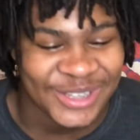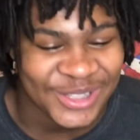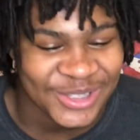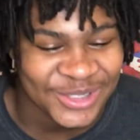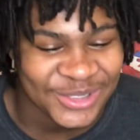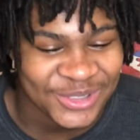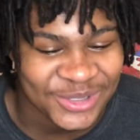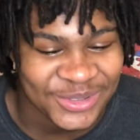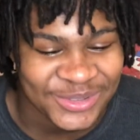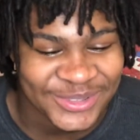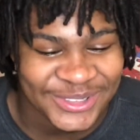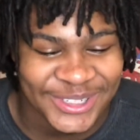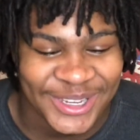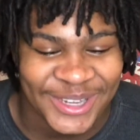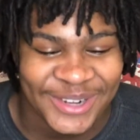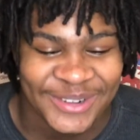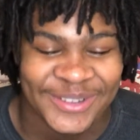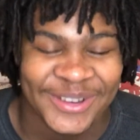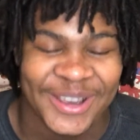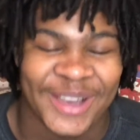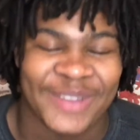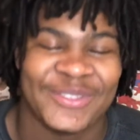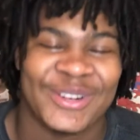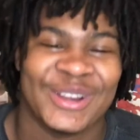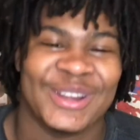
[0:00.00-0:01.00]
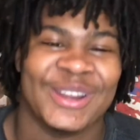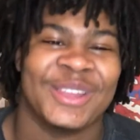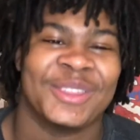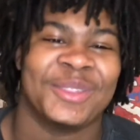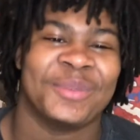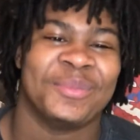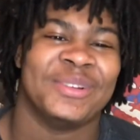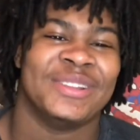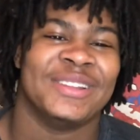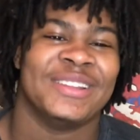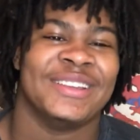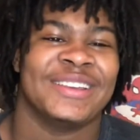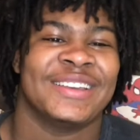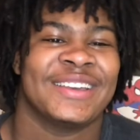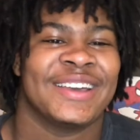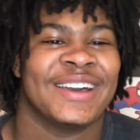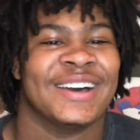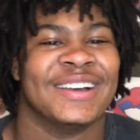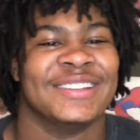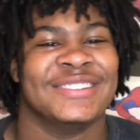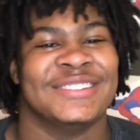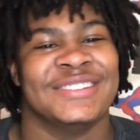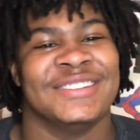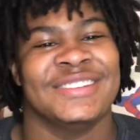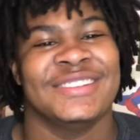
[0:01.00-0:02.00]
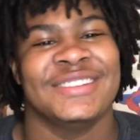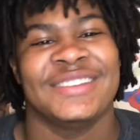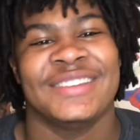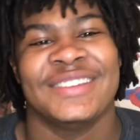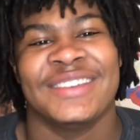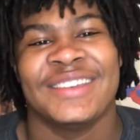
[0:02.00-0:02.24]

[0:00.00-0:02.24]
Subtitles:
YouTube channel. I bring nothing but lit content.